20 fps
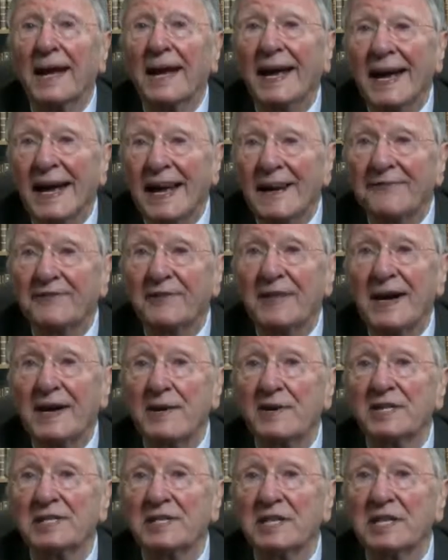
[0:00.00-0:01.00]
If
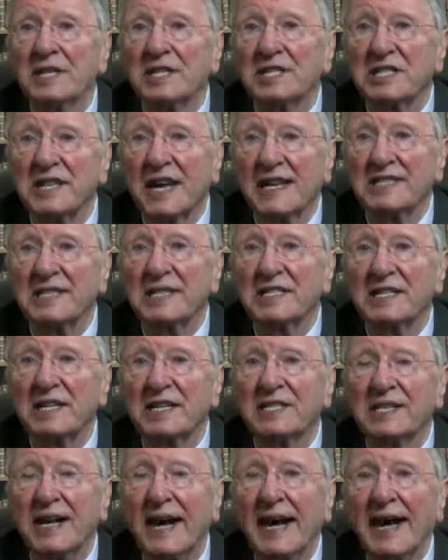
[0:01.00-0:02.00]
there is a necessity
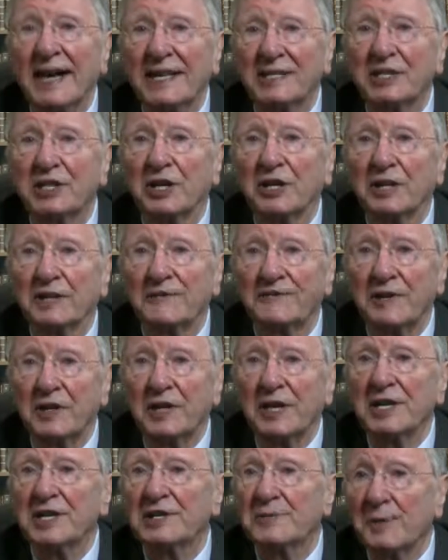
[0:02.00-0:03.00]
to enter the
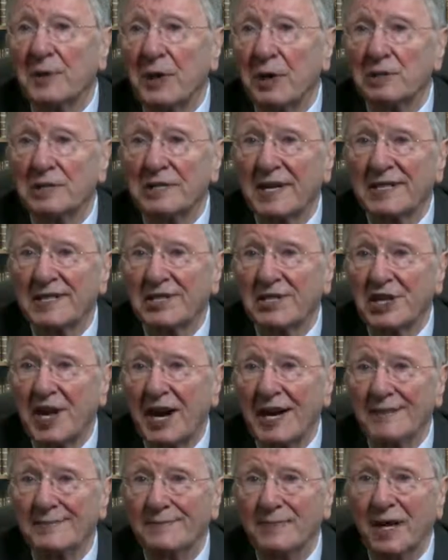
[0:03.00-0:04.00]
furnace process
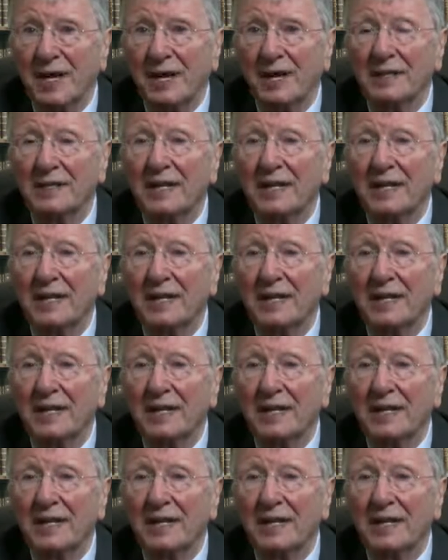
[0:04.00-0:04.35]
chamber,